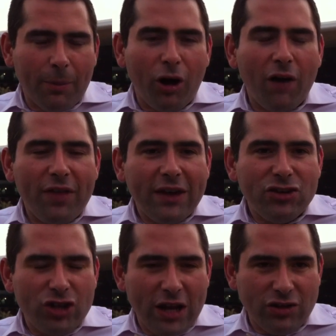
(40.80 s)
But all of that
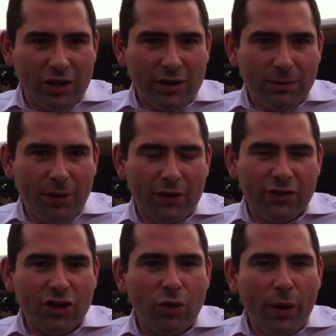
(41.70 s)
is changing
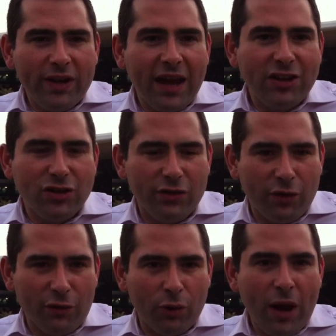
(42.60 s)
because of the growing
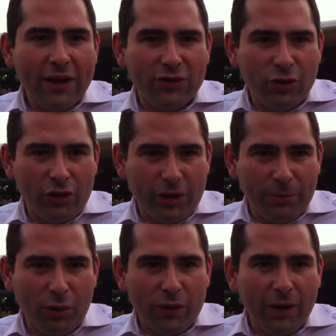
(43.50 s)
tensions over Iran's nuclear
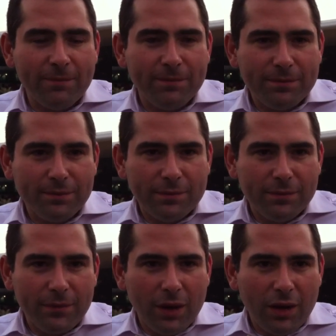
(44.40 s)
program.
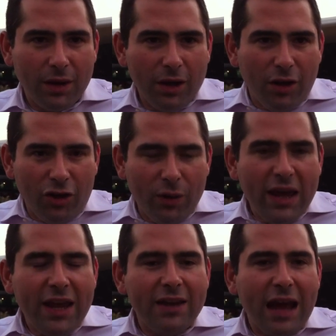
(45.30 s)
The
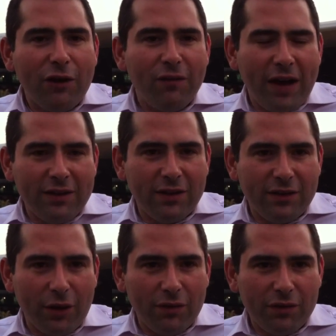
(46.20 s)
UAE now finds
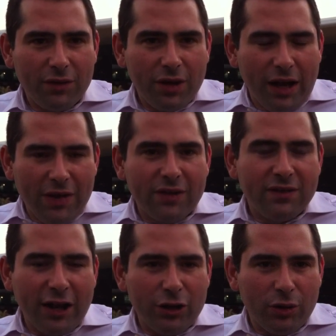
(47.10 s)
itself in the
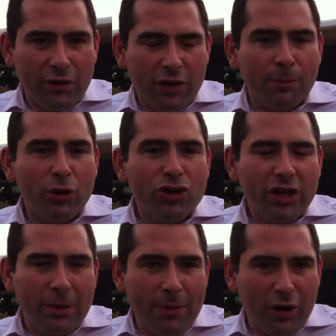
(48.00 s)
center of an
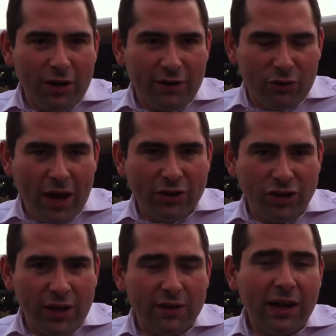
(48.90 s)
emerging American
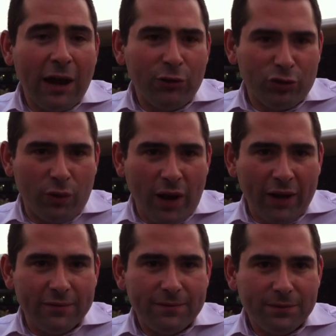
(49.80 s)
strategy to counter
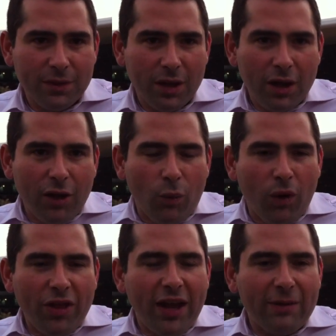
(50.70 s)
Iran,
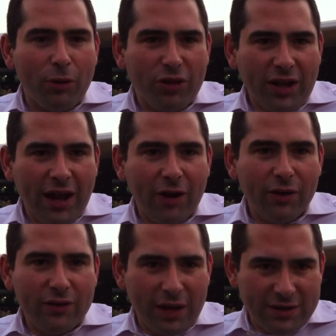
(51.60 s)
one that has both a
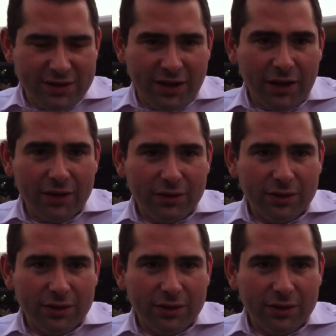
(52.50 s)
carrot and a stick.